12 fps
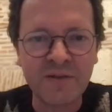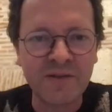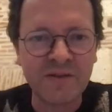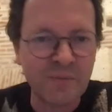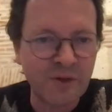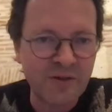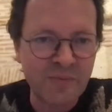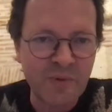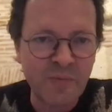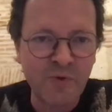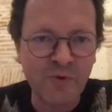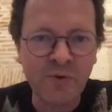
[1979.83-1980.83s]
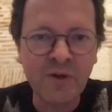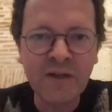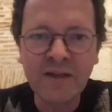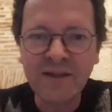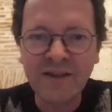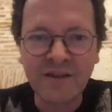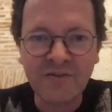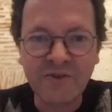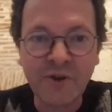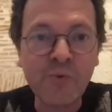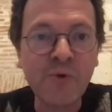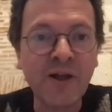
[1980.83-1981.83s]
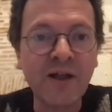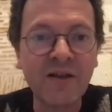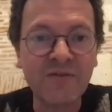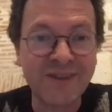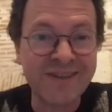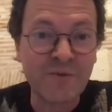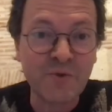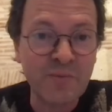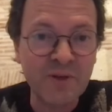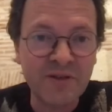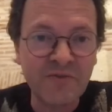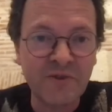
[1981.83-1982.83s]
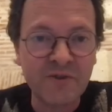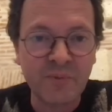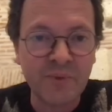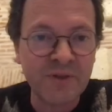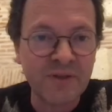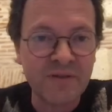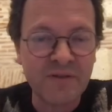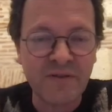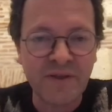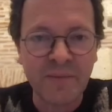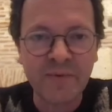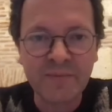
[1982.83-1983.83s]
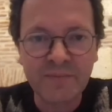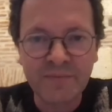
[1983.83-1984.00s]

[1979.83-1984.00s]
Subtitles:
It's because people can very well have extremely different opinions on them.